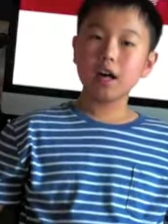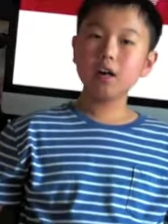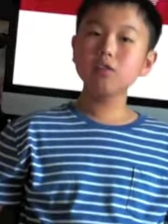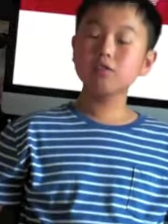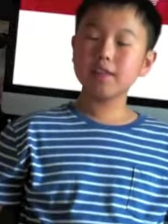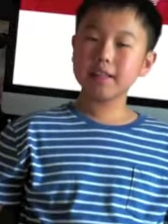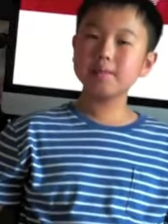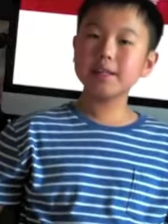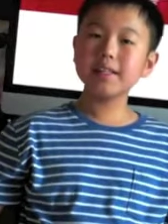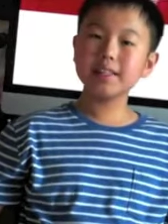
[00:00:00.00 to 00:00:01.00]
I would
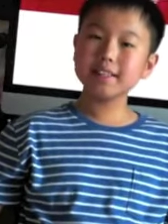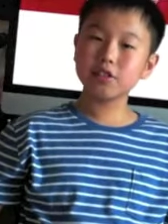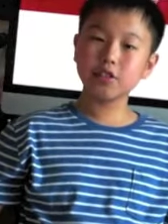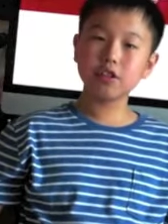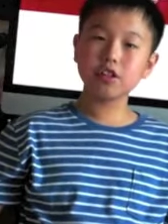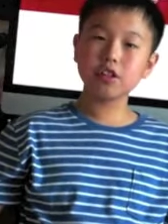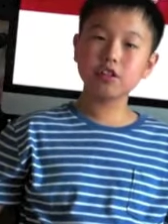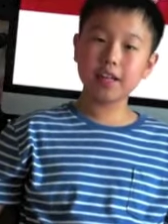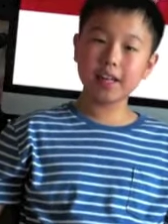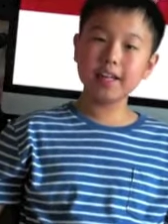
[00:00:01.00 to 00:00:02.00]
recommend this course
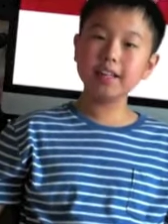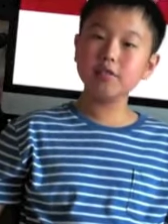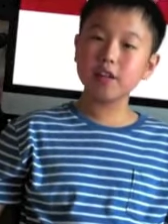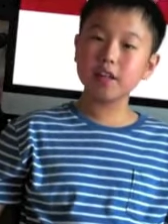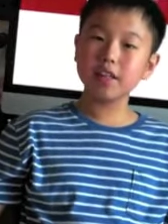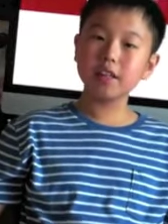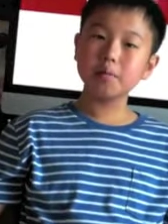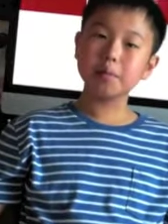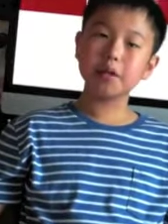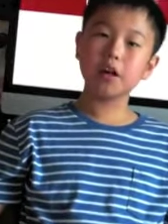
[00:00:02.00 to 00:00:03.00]
to anyone
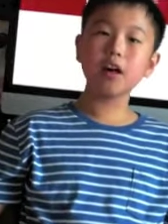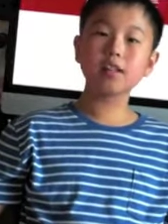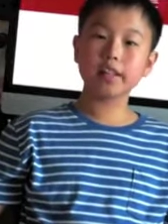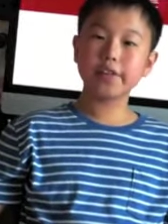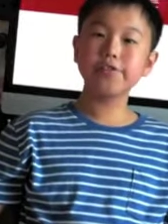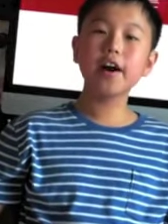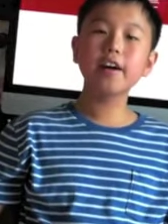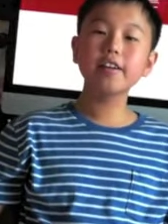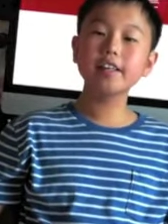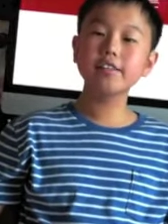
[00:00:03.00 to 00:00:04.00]
because I
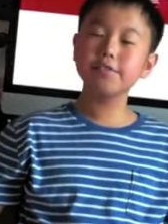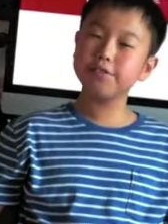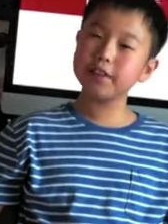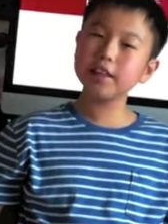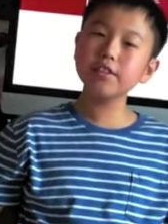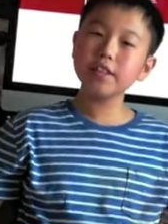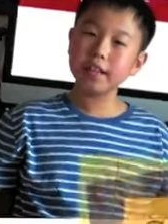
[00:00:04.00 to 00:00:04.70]
found it very